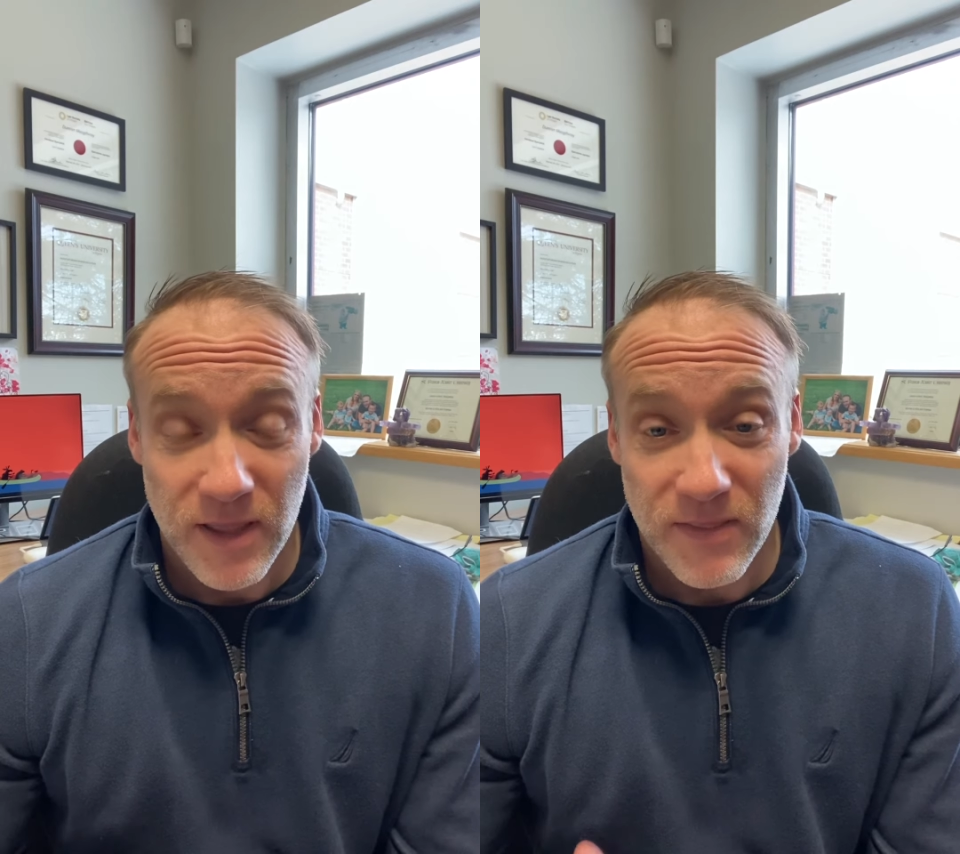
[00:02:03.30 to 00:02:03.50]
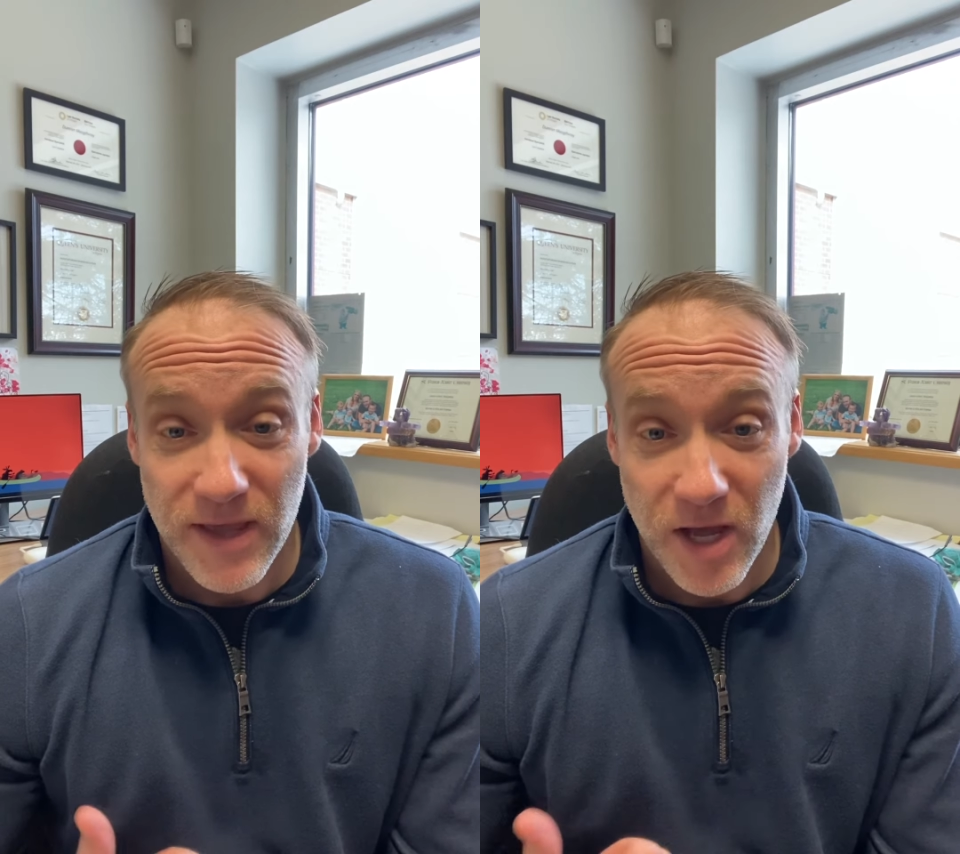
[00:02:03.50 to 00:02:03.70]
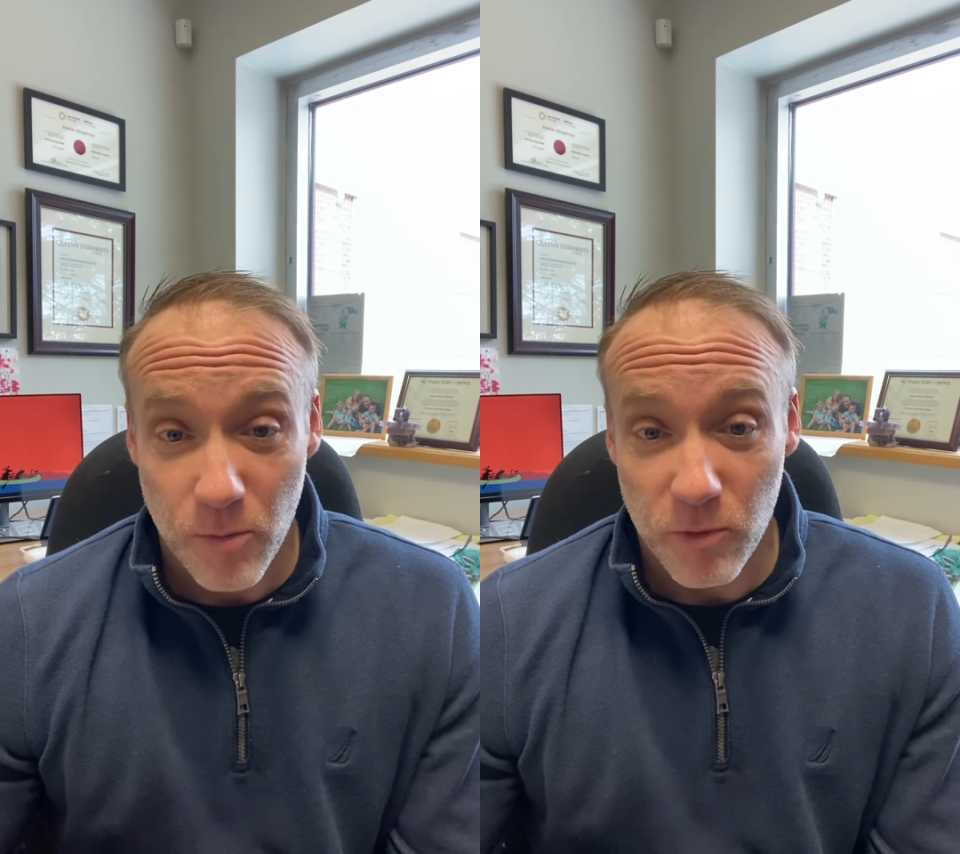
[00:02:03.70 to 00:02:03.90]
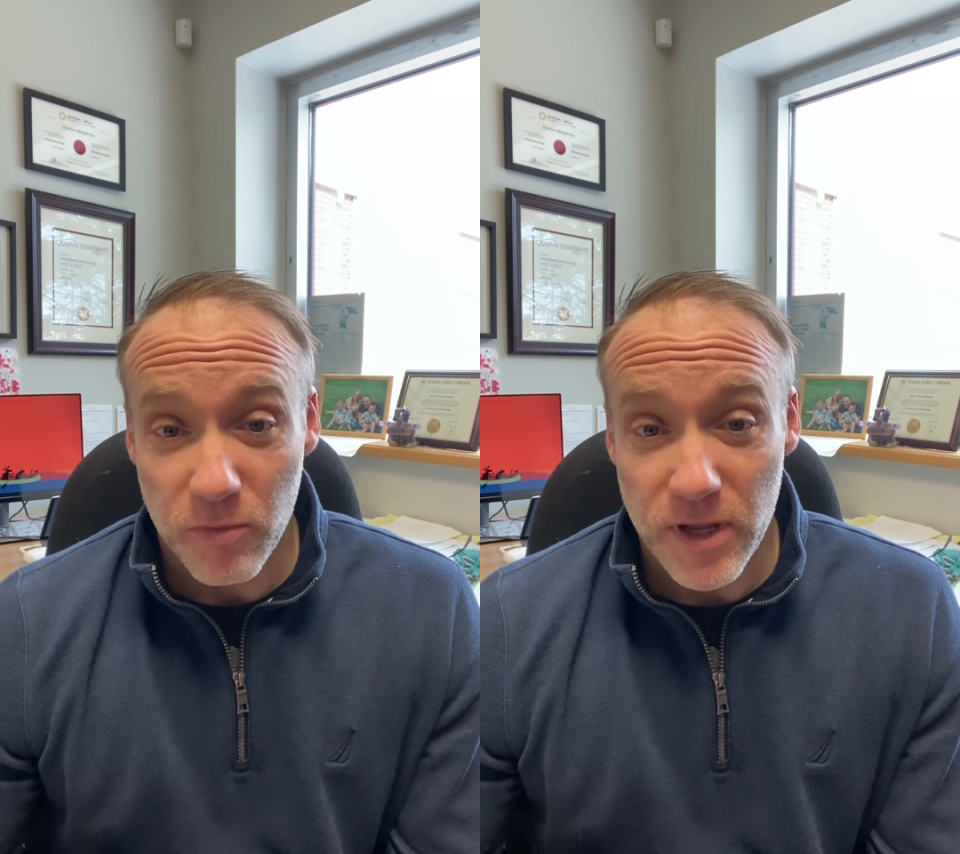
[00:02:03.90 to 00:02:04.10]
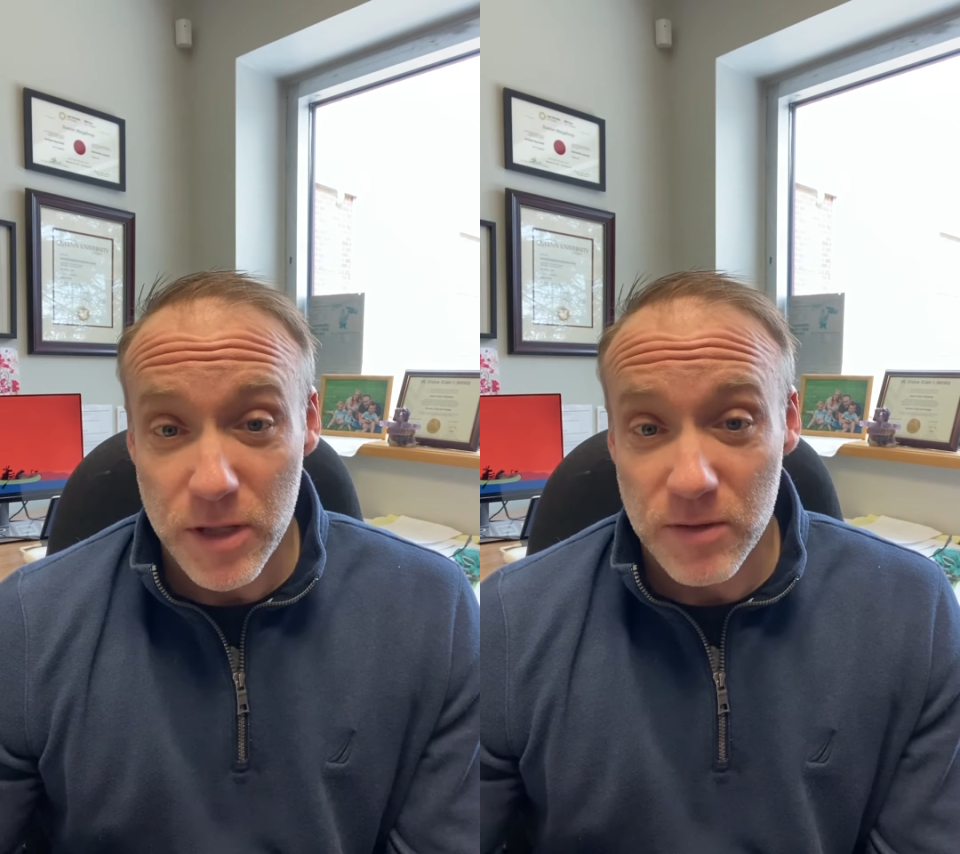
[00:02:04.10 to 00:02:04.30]
They help
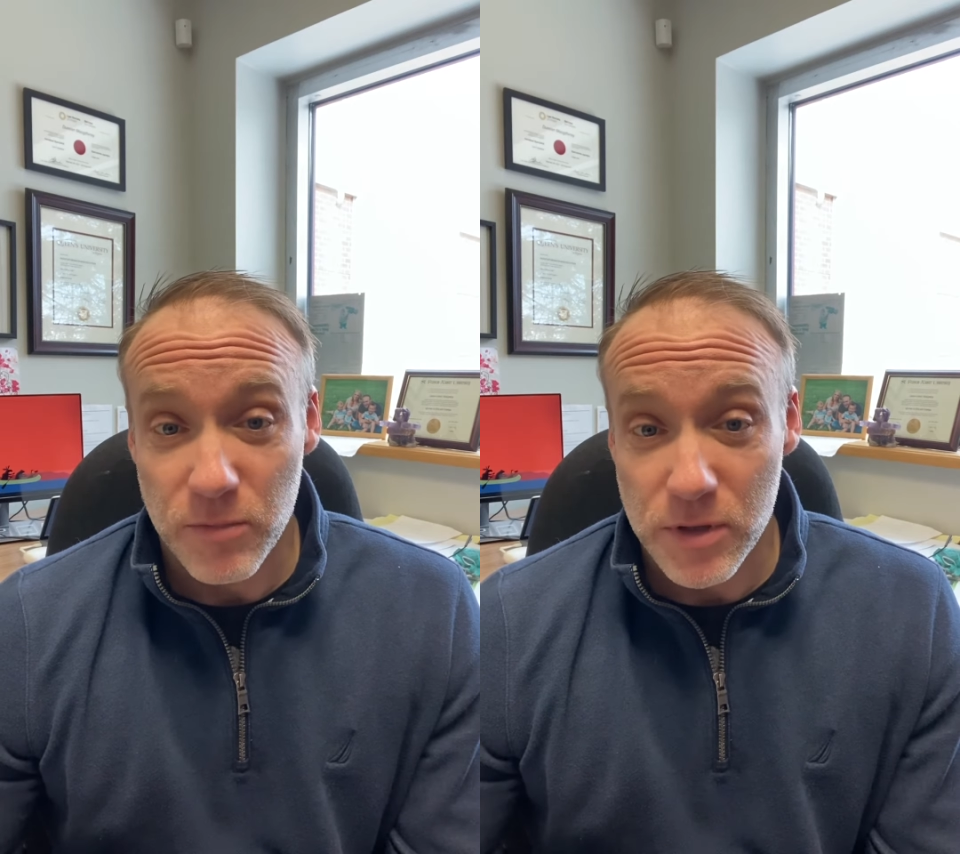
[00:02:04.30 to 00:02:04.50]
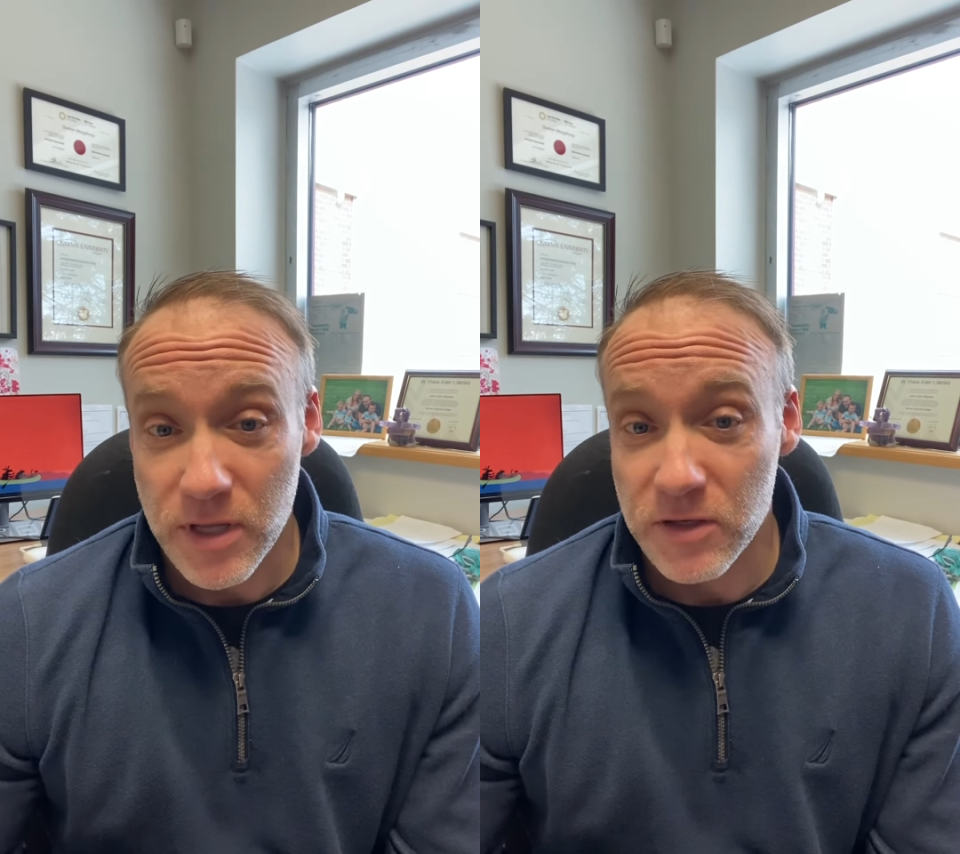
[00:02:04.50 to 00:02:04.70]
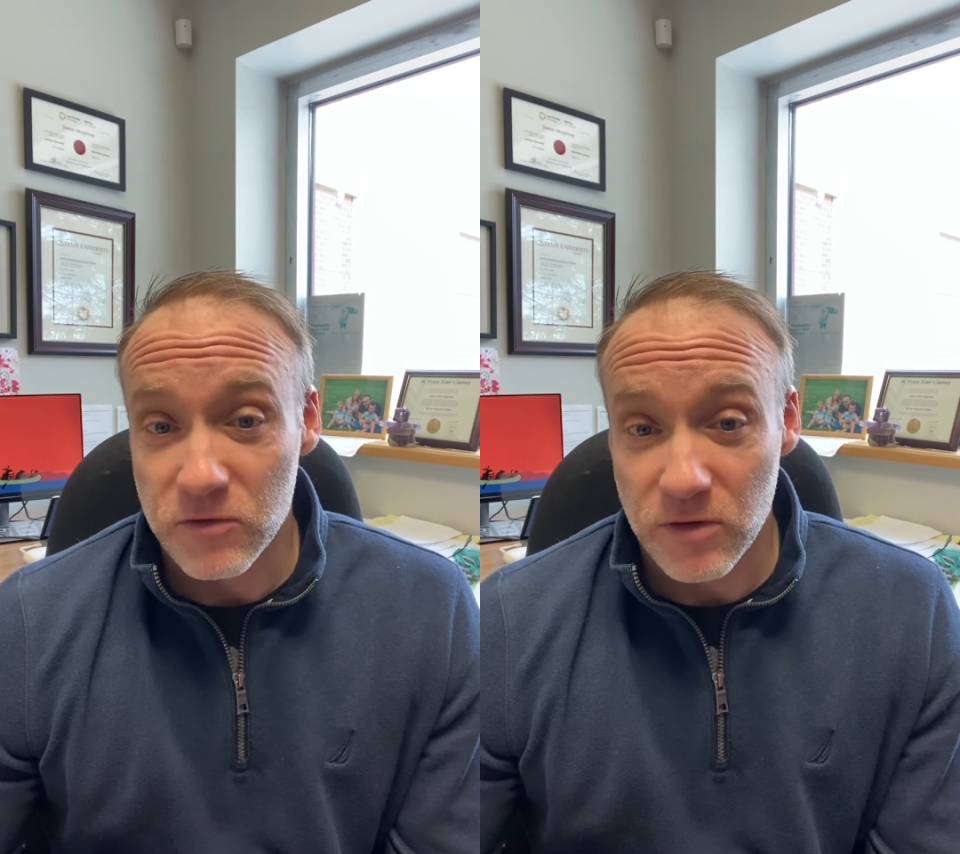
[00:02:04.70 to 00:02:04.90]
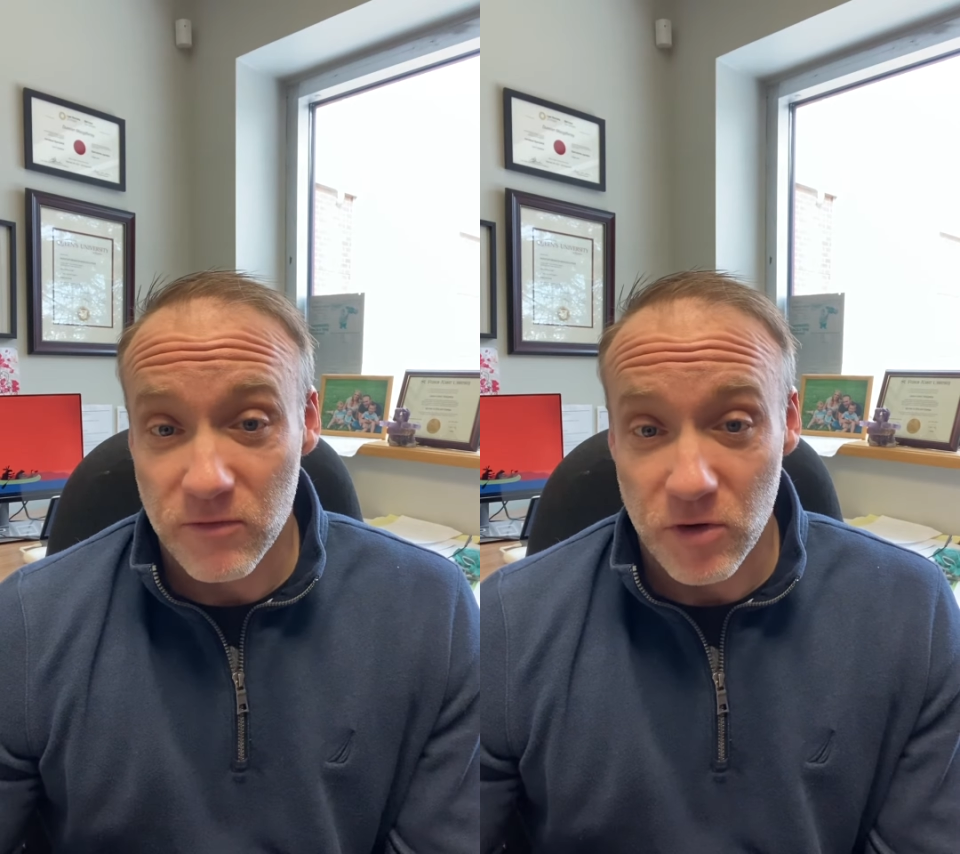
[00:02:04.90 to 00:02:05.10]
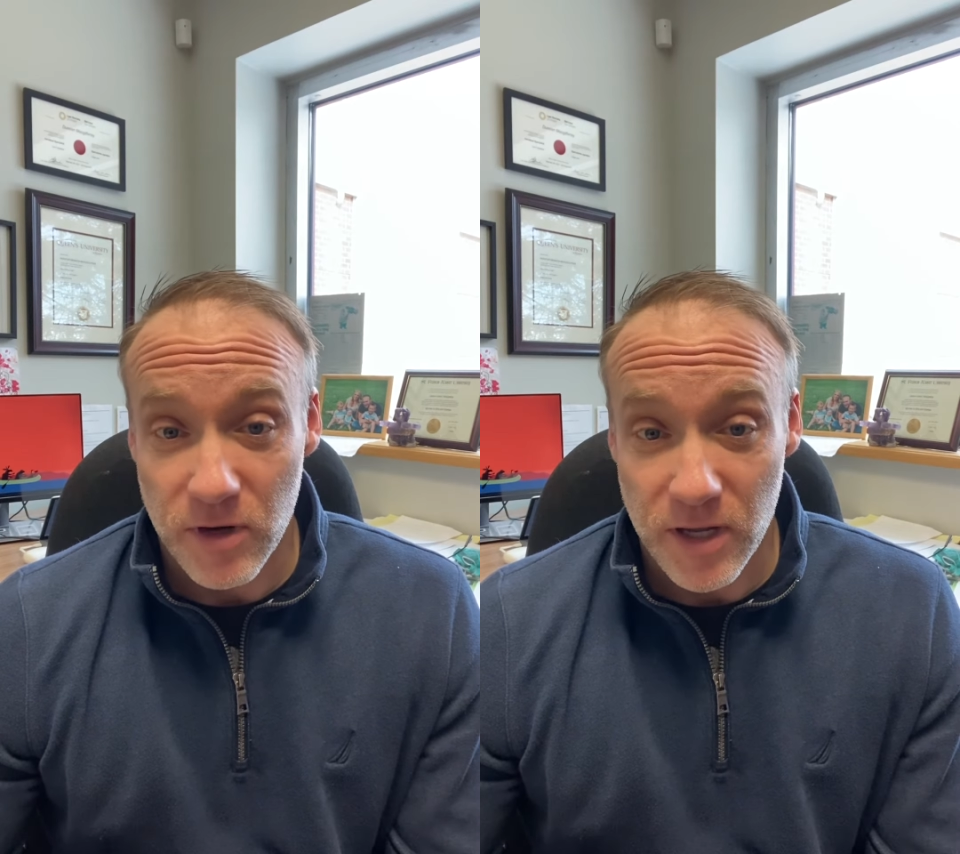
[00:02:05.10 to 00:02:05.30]
replace a percentage of
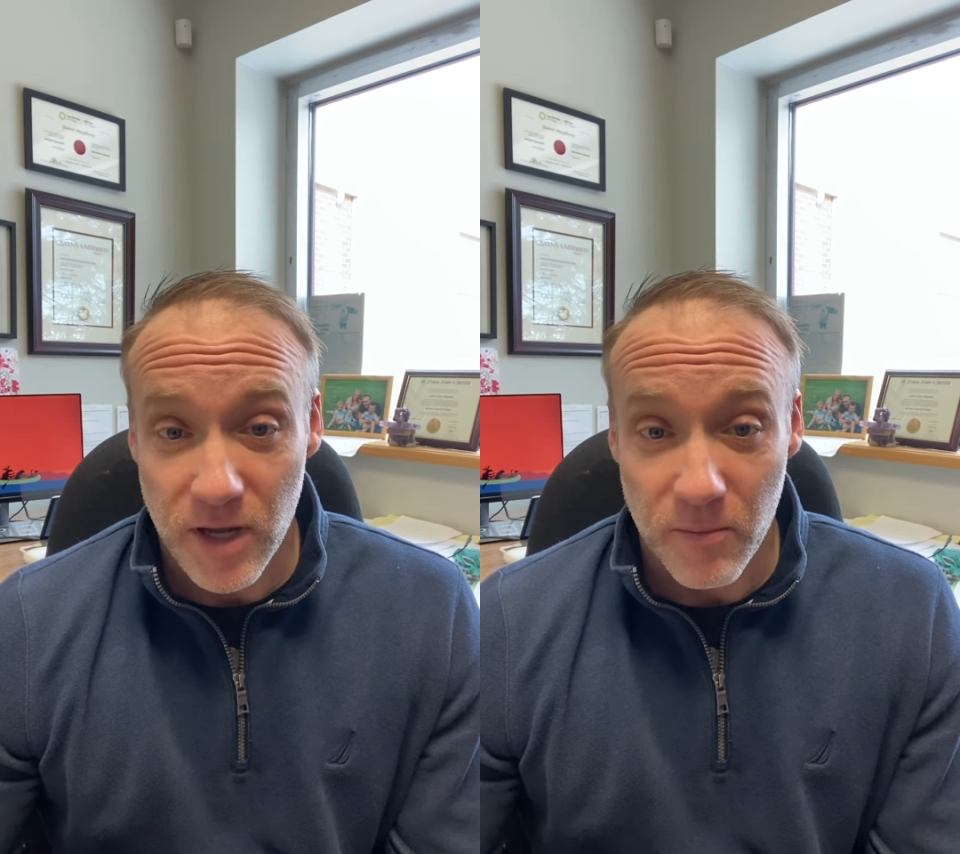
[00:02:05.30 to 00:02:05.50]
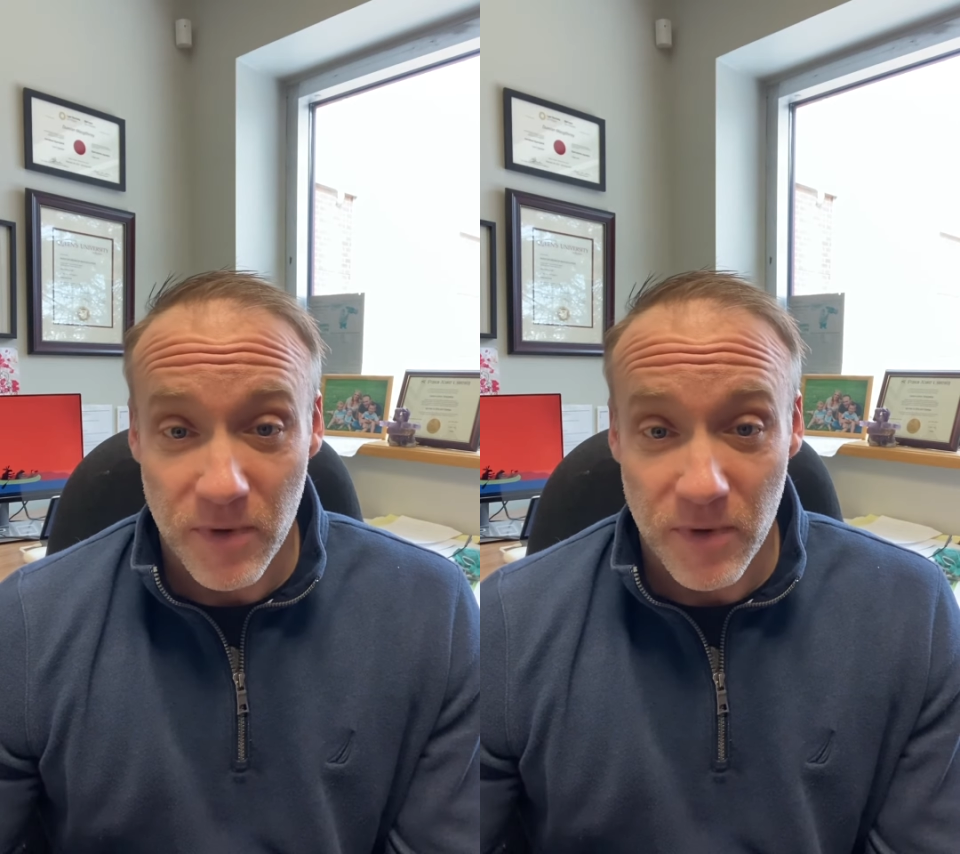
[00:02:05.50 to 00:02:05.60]
your income.